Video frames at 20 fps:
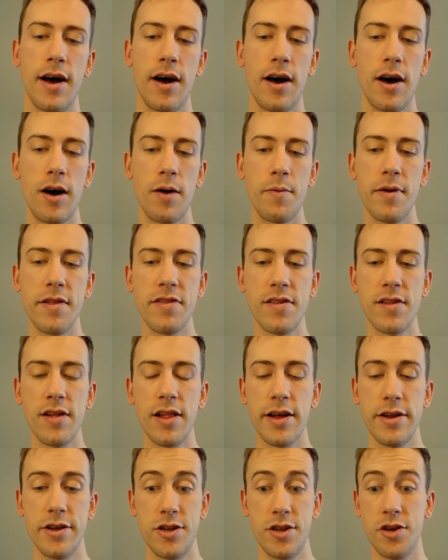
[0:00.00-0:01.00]
and still
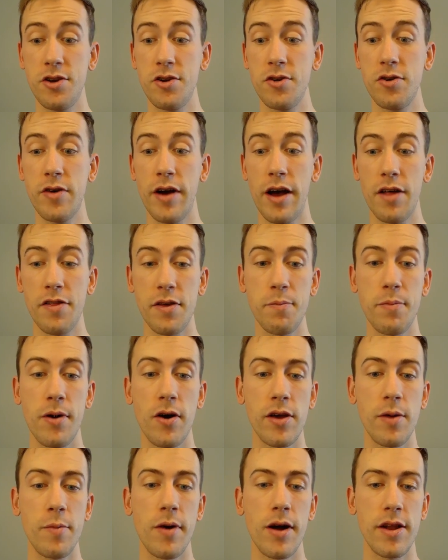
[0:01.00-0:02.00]
had 2 healthy
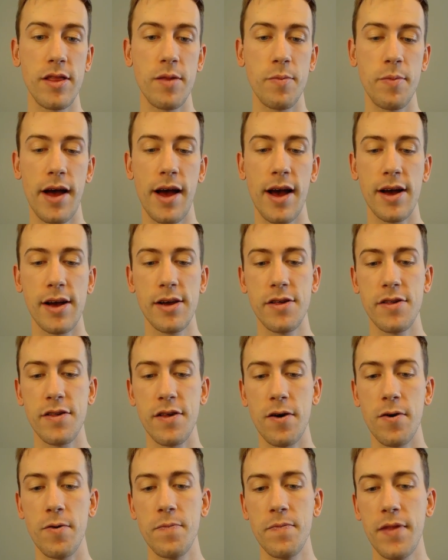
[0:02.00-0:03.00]
Pokemon in the back.
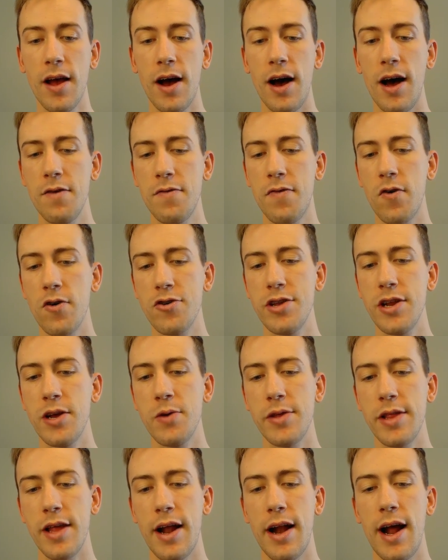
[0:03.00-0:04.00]
So unfortunate
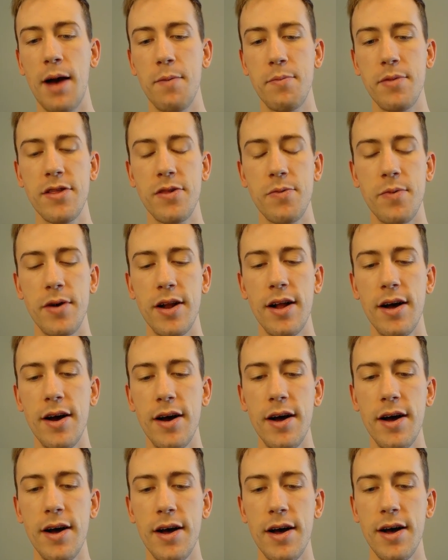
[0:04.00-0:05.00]
when that happens, but
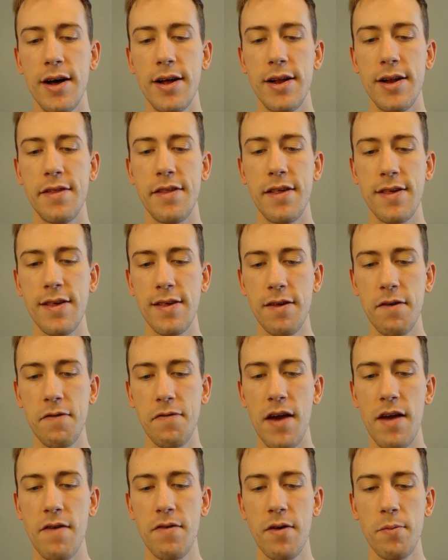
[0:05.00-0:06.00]
this is a
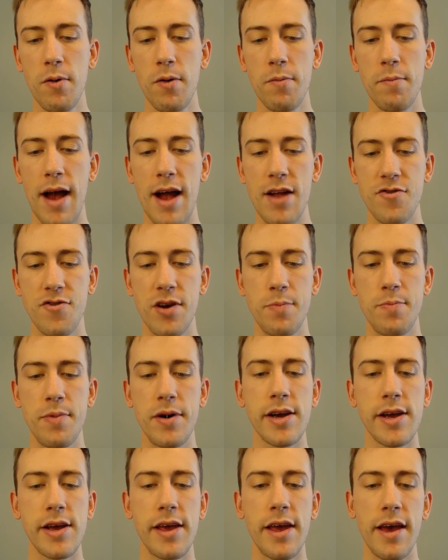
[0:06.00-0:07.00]
favorable matchup
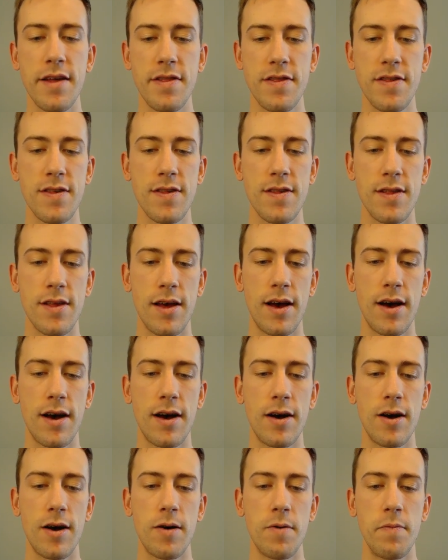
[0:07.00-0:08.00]
against
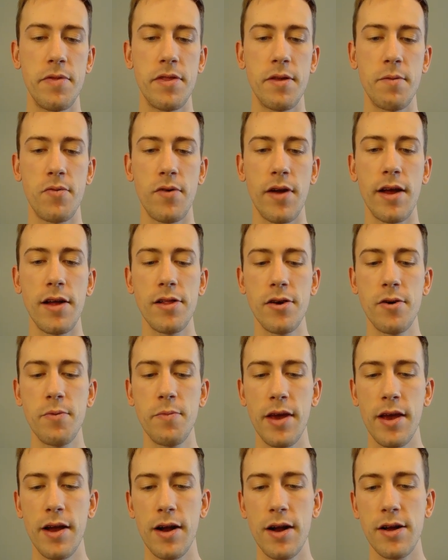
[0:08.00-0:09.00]
the Breloom
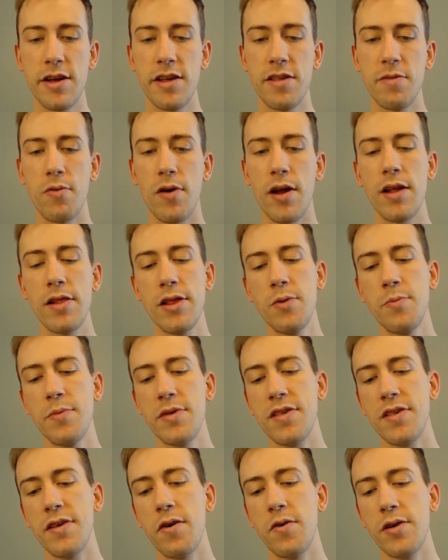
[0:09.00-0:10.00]
here, because Breloom is
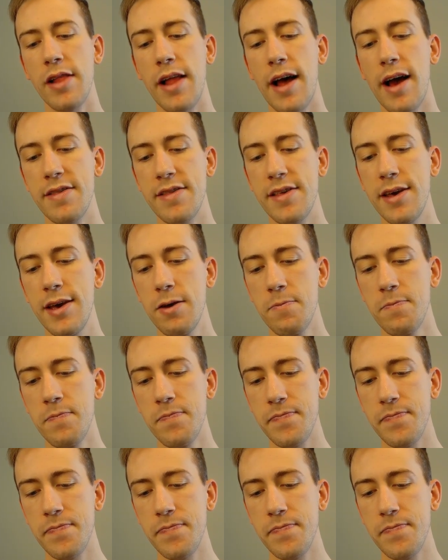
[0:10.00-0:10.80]
so glassy.